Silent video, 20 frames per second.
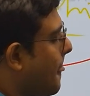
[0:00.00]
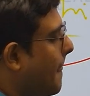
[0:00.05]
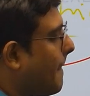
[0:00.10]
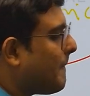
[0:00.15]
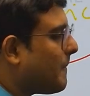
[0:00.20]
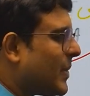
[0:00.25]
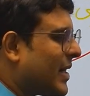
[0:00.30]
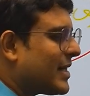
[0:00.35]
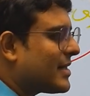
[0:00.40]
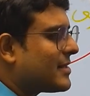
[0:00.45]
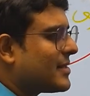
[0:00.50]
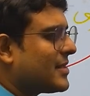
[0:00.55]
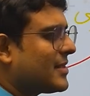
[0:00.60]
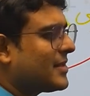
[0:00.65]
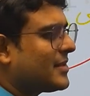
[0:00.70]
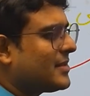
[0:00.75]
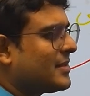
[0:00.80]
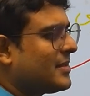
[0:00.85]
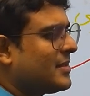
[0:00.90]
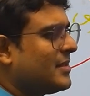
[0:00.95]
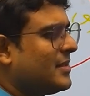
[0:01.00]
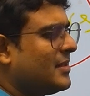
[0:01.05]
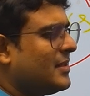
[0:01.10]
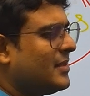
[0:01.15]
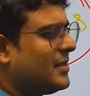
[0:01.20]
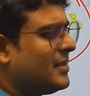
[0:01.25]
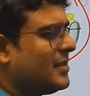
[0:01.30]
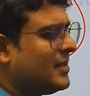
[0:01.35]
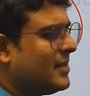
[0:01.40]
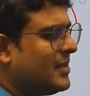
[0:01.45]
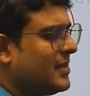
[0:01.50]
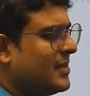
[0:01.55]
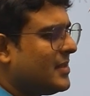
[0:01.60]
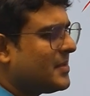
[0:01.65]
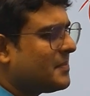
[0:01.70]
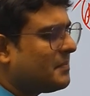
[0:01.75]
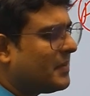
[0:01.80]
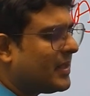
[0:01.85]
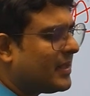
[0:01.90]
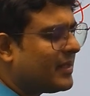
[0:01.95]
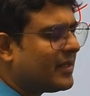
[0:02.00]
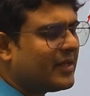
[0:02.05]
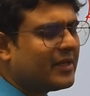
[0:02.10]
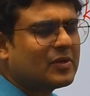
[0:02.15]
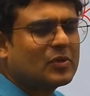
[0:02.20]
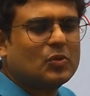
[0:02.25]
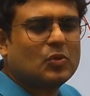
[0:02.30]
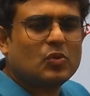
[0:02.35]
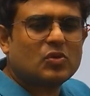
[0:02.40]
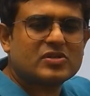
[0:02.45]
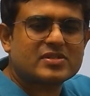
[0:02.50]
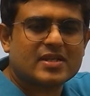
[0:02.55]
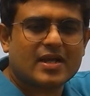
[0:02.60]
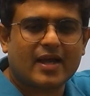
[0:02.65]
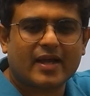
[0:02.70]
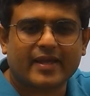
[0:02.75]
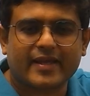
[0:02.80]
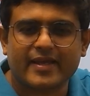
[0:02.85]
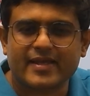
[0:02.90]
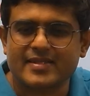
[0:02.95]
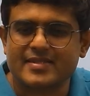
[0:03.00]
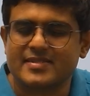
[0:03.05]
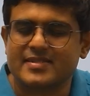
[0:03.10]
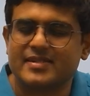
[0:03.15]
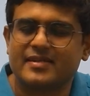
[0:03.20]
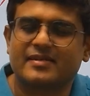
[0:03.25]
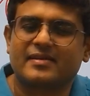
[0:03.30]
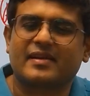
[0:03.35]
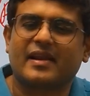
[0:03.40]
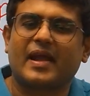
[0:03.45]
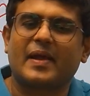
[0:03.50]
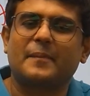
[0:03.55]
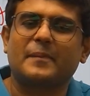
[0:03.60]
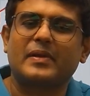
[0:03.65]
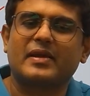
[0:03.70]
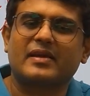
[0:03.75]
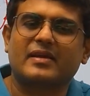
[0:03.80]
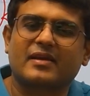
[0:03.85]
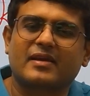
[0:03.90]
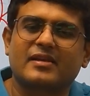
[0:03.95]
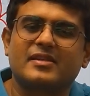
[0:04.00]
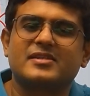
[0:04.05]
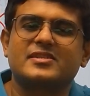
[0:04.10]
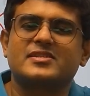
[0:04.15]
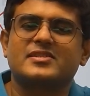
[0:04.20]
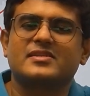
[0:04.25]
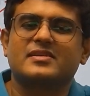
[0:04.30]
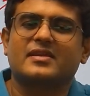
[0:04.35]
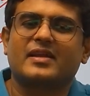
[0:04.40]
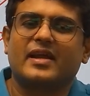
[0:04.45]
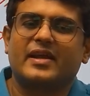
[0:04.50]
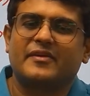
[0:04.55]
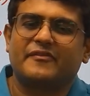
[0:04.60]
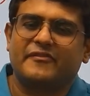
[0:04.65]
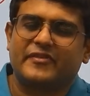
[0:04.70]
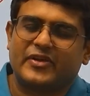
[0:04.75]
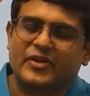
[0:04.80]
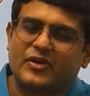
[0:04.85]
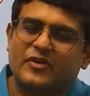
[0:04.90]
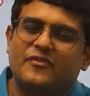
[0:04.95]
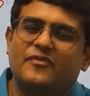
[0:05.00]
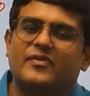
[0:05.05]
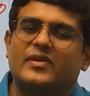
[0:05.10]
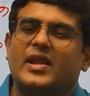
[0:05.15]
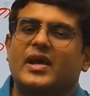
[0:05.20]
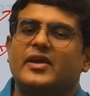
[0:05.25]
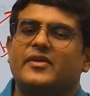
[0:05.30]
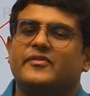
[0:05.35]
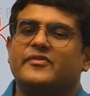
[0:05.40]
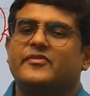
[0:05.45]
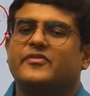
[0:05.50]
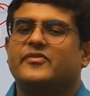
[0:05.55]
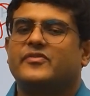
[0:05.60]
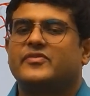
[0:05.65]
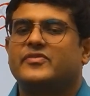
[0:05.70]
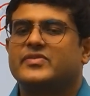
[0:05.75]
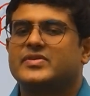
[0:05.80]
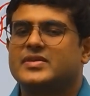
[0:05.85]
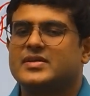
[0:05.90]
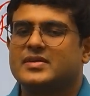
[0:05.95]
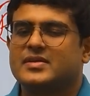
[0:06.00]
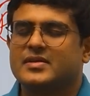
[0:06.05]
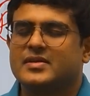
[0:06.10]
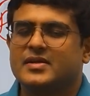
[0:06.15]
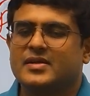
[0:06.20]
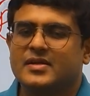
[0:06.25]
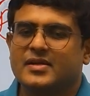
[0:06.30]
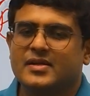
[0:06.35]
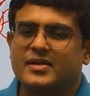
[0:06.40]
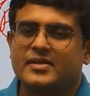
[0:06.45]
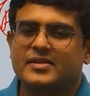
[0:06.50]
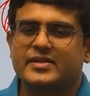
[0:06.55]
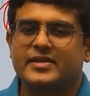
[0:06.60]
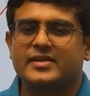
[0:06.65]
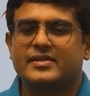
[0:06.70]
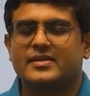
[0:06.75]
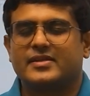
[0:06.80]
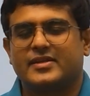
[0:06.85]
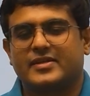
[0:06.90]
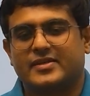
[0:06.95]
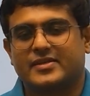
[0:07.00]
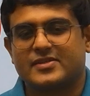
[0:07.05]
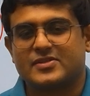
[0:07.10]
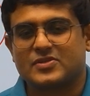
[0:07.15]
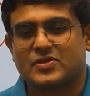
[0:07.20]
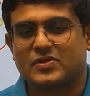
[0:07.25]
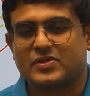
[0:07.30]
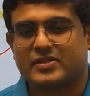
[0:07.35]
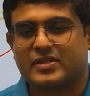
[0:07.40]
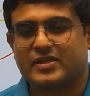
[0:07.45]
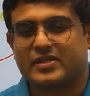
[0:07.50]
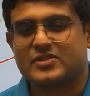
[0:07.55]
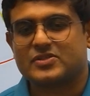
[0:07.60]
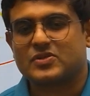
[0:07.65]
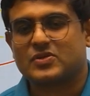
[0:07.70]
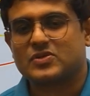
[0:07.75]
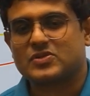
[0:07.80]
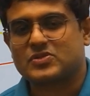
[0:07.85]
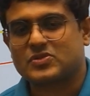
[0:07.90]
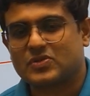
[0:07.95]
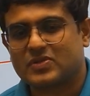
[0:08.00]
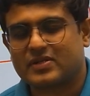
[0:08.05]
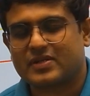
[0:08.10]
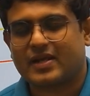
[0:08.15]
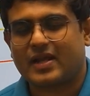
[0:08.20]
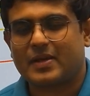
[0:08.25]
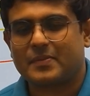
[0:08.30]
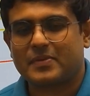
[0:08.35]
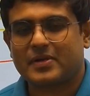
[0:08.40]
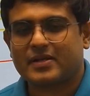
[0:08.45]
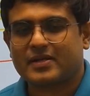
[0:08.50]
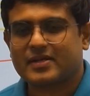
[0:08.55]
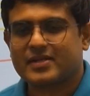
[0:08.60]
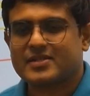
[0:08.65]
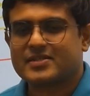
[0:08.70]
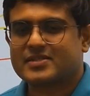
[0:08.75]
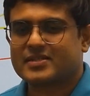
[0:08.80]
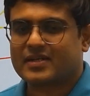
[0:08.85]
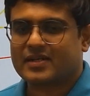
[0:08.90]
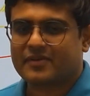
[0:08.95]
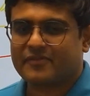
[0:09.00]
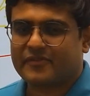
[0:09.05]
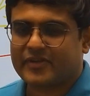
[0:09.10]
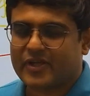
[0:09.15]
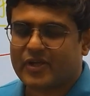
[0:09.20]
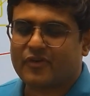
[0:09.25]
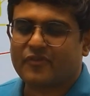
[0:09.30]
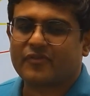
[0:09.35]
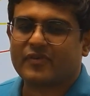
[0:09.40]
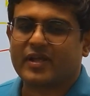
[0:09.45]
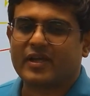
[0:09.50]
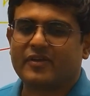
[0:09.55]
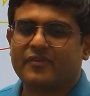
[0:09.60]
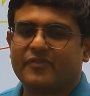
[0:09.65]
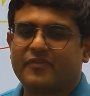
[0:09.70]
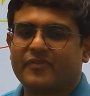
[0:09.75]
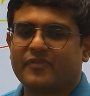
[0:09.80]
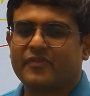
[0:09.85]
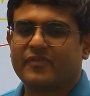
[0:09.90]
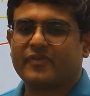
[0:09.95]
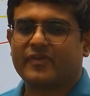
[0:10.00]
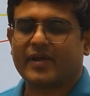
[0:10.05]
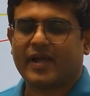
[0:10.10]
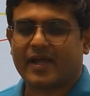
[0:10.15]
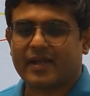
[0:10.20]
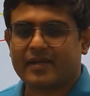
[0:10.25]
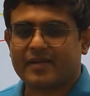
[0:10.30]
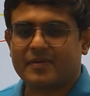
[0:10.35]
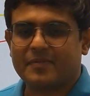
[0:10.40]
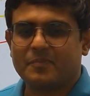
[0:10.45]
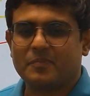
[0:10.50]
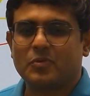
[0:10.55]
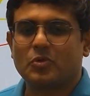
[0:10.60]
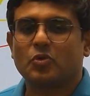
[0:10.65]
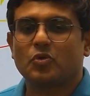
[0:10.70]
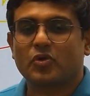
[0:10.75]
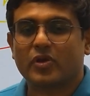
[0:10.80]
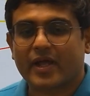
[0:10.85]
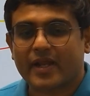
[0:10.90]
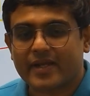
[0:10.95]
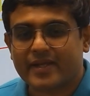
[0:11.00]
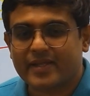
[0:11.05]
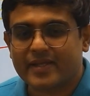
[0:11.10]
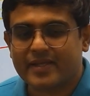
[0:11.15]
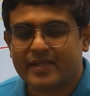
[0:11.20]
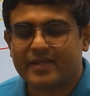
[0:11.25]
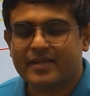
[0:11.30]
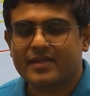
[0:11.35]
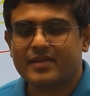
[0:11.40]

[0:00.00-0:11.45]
but it goes against the tribal culture and way of life. There is also tribal culture and way of life and plurality.